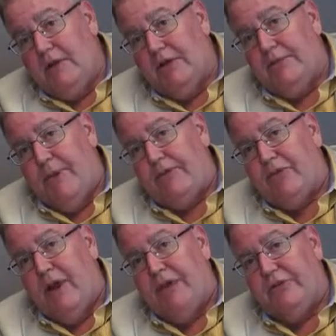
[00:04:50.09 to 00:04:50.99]
that
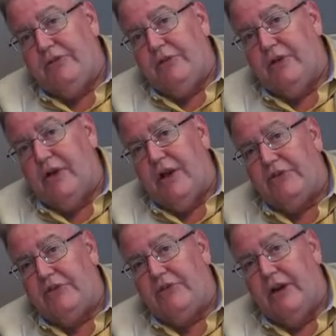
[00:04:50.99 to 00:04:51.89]
specializes in
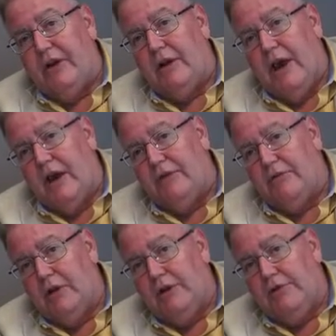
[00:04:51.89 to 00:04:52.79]
collections out
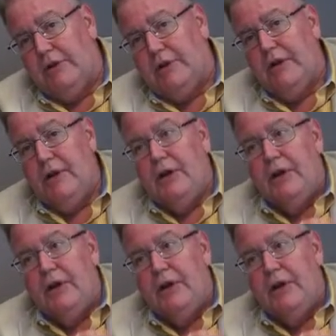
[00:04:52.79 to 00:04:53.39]
of Cleveland.